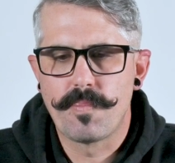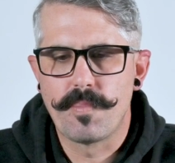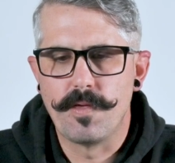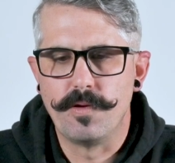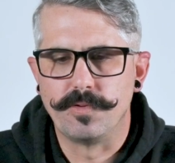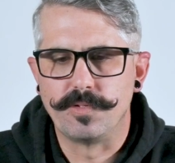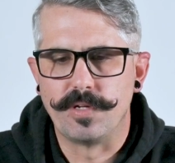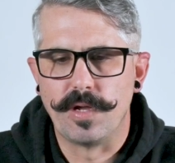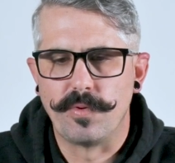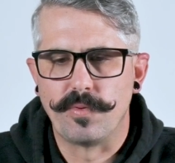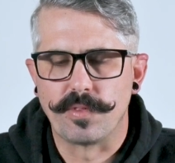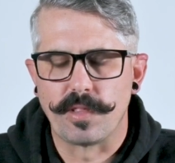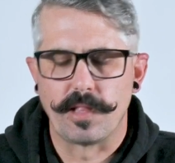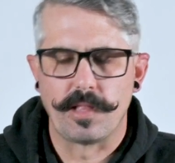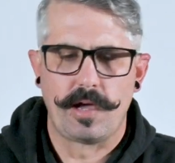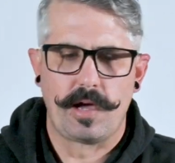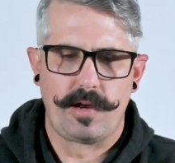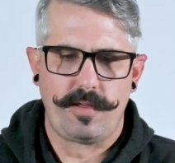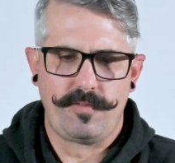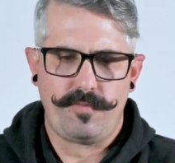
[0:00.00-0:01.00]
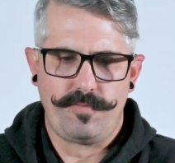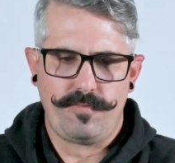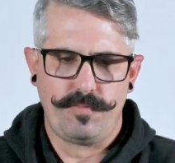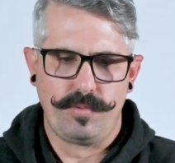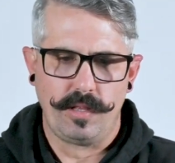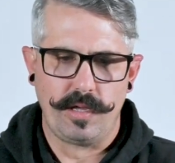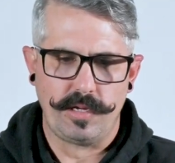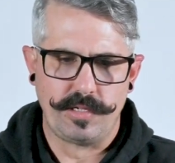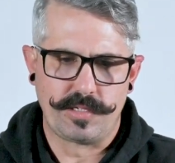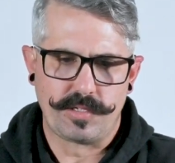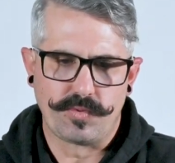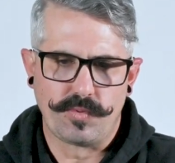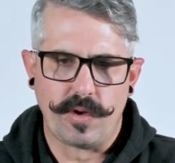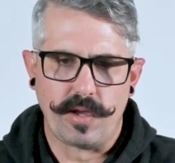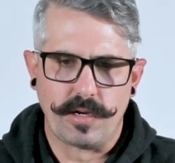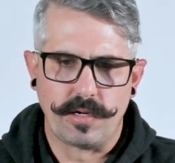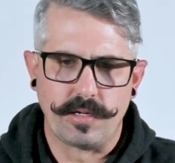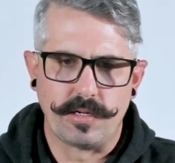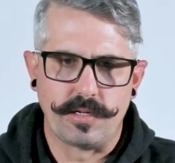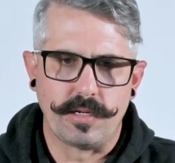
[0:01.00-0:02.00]
it was done with a lot of blood,
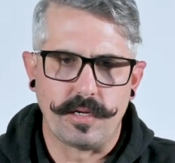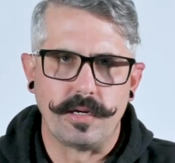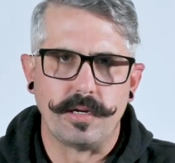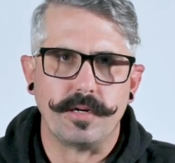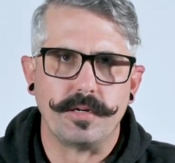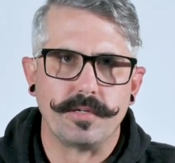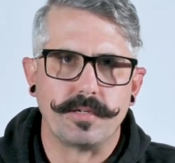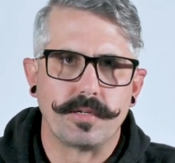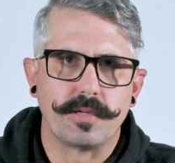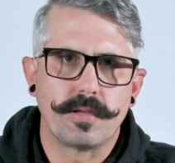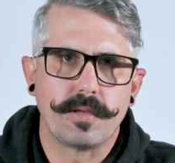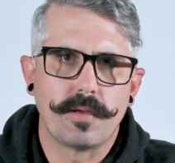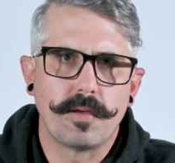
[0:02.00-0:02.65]
sweat, and tears.